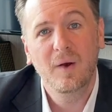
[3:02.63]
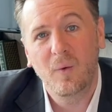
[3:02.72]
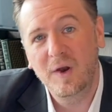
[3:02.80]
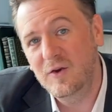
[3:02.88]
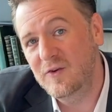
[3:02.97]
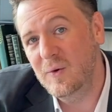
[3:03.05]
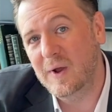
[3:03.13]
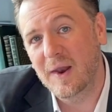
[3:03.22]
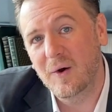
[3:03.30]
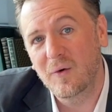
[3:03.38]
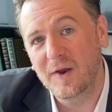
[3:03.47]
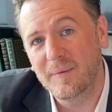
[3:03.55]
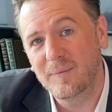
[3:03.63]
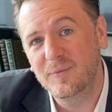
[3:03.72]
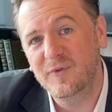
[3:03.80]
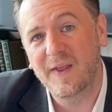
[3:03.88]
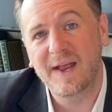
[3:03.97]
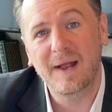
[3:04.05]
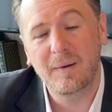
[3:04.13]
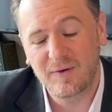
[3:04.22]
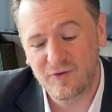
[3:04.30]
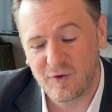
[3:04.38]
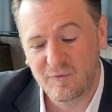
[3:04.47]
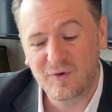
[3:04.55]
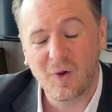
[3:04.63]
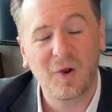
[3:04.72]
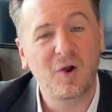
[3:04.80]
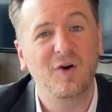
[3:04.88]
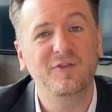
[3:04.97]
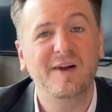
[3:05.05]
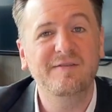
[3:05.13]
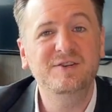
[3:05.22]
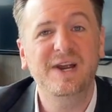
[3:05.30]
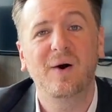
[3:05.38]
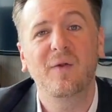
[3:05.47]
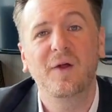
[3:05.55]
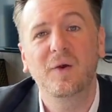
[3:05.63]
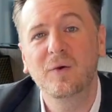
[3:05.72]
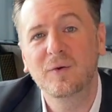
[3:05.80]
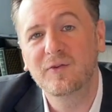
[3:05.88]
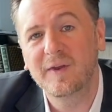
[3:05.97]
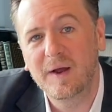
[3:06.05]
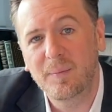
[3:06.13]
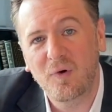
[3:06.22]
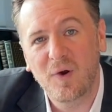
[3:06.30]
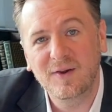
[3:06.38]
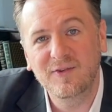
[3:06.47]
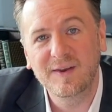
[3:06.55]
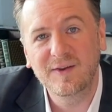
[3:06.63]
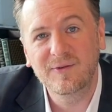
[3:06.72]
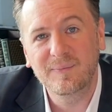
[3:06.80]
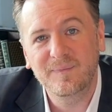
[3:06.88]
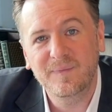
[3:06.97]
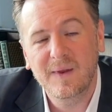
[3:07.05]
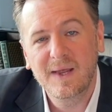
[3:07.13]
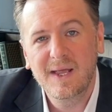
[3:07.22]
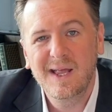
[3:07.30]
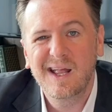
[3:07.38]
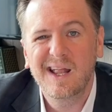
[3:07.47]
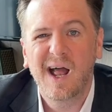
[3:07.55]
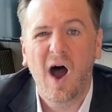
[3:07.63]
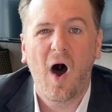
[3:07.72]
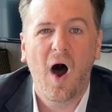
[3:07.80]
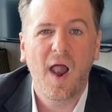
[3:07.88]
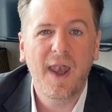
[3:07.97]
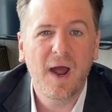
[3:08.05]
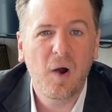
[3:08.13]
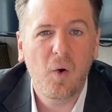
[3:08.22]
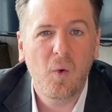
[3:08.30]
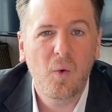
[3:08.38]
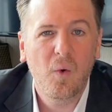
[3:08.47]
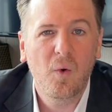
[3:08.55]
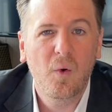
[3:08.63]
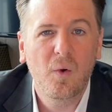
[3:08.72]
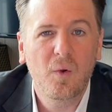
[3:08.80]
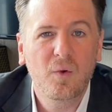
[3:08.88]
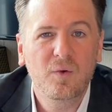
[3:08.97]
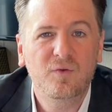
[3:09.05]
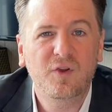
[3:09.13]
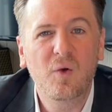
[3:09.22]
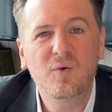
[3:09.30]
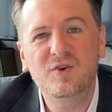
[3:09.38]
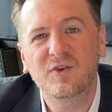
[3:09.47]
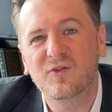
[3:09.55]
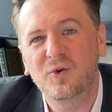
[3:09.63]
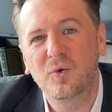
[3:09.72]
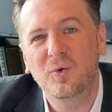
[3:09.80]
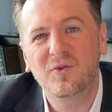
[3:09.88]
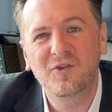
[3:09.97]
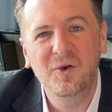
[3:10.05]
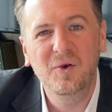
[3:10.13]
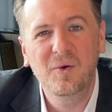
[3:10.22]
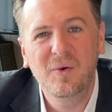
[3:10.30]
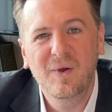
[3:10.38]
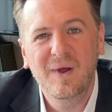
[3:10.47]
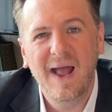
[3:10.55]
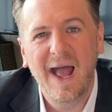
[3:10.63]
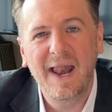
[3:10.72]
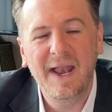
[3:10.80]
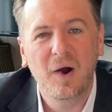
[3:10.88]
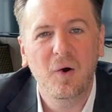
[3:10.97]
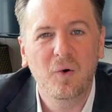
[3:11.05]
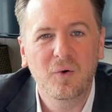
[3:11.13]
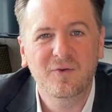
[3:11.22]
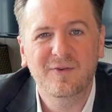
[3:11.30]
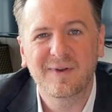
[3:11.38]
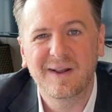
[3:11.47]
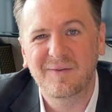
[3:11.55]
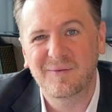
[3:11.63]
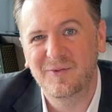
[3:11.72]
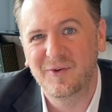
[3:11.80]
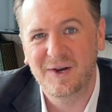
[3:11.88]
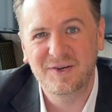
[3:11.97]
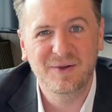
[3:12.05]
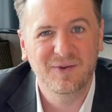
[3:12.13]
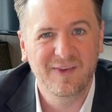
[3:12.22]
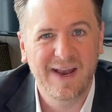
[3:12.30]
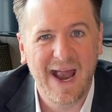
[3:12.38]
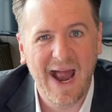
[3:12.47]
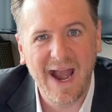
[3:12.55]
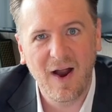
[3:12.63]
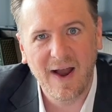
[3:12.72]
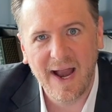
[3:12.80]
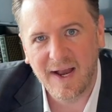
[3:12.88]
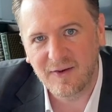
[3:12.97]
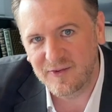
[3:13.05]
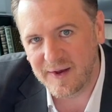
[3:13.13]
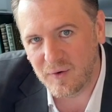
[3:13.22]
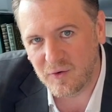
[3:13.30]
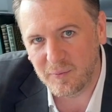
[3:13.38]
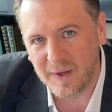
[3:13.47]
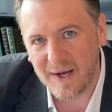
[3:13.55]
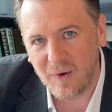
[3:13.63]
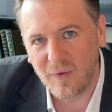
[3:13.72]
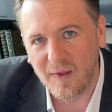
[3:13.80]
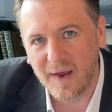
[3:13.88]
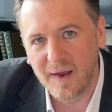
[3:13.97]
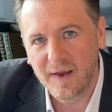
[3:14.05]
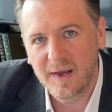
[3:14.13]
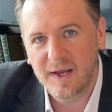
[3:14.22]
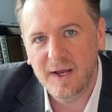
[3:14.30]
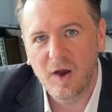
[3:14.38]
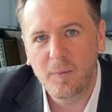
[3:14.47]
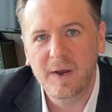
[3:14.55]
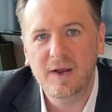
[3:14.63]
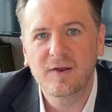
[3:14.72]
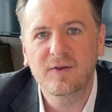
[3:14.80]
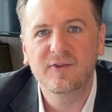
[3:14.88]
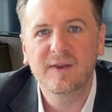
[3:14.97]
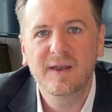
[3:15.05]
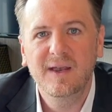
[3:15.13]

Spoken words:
you do get older. So they can sort of dollar cost average out those prices. Now, don't just talk to any old, I'm sorry I shouldn't say it, AIA salesman out there, because